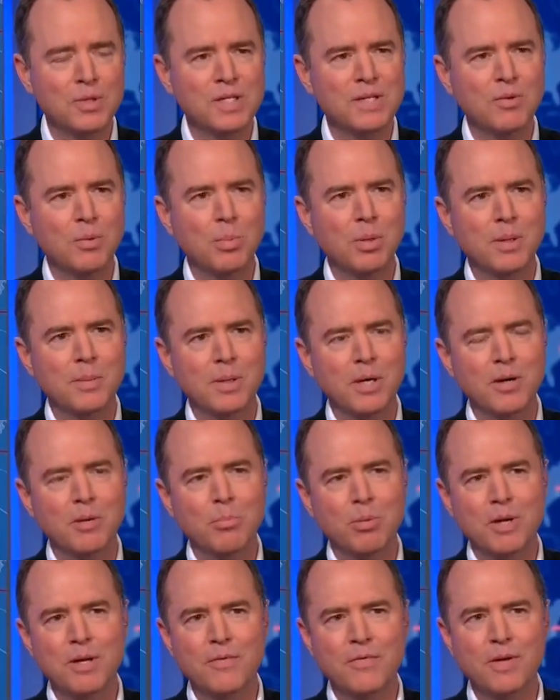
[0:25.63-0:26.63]
received a preliminary
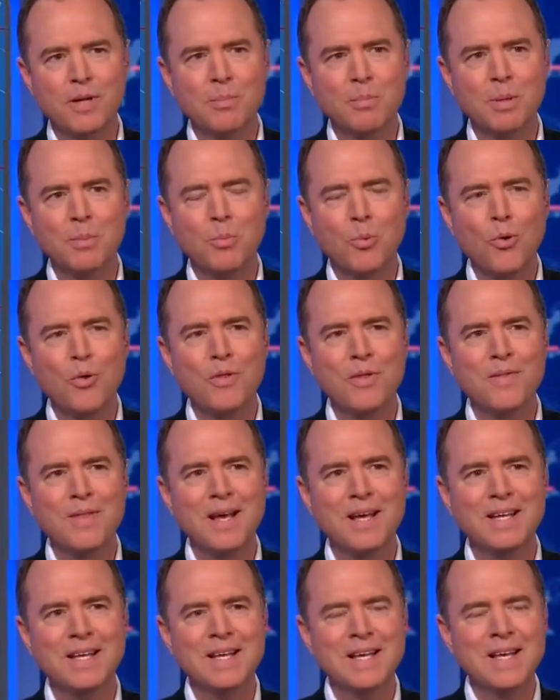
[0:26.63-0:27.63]
briefing, but more than
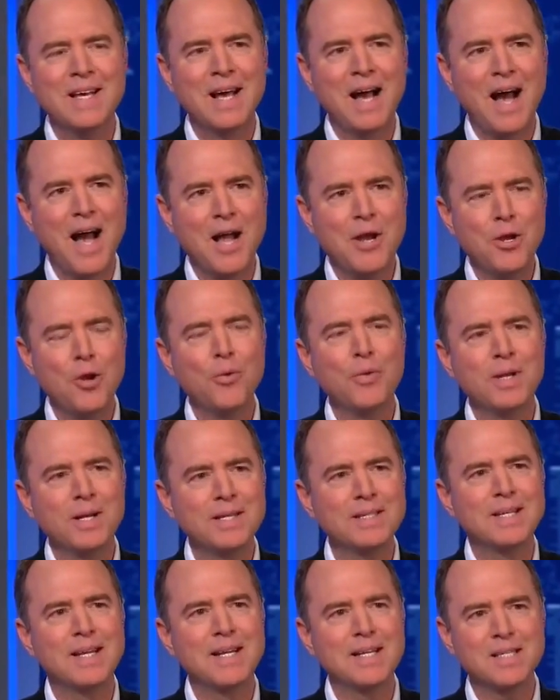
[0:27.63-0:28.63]
that, I know that
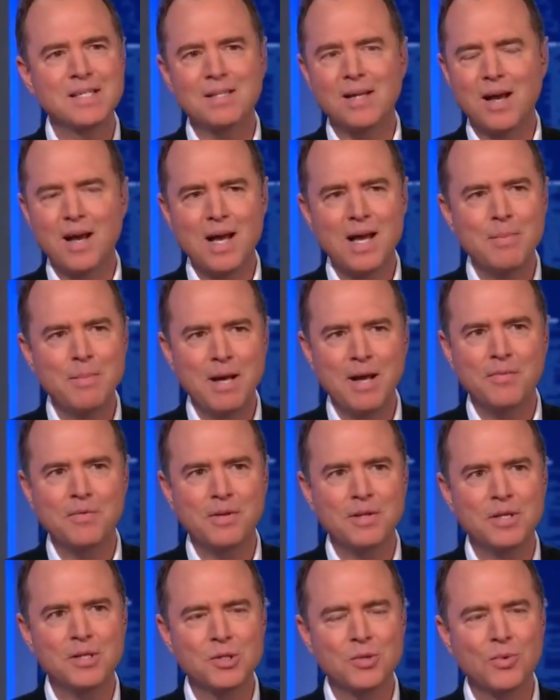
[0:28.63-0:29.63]
it takes time after
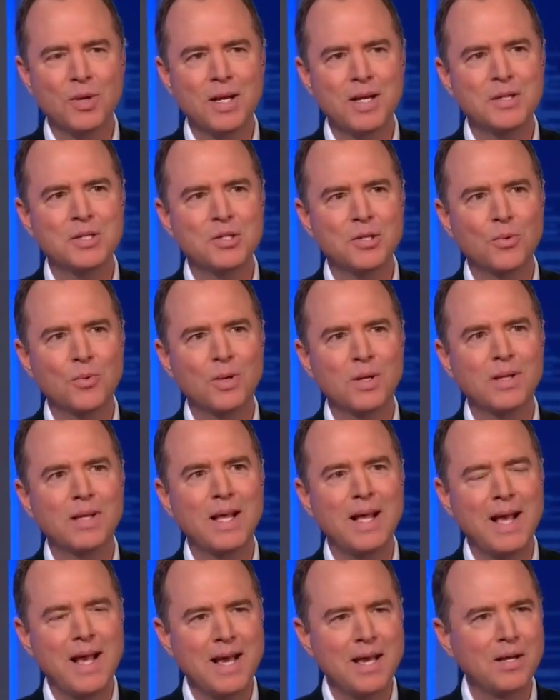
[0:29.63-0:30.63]
these raids to
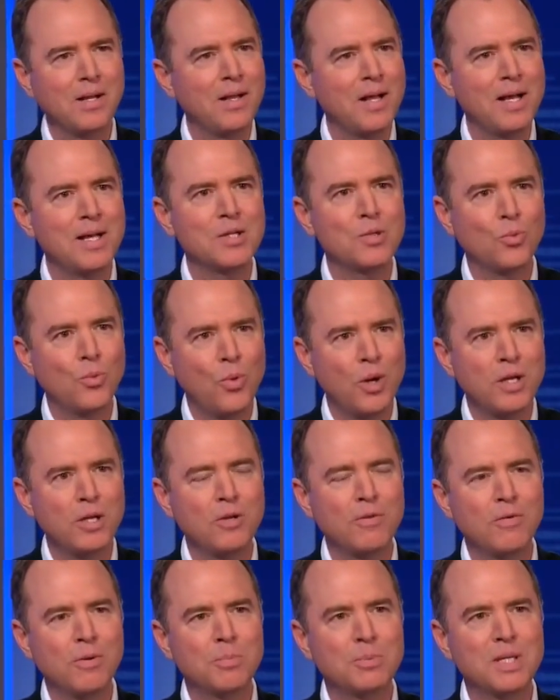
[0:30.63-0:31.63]
really analyze what
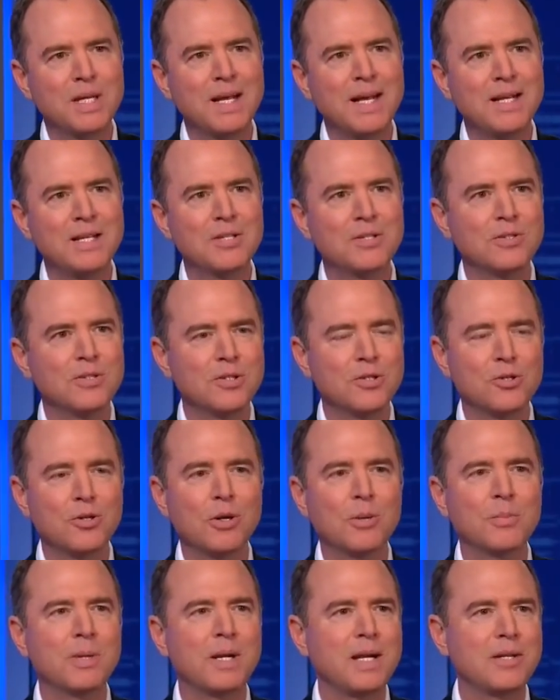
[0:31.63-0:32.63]
you've obtained, to
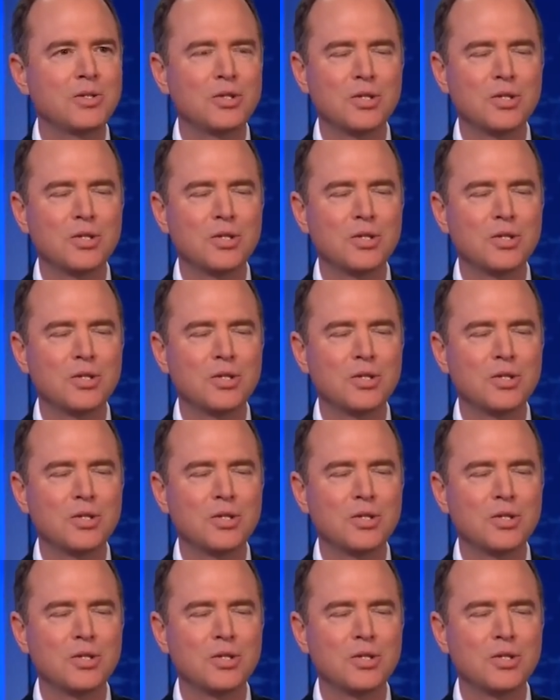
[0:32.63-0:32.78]
determine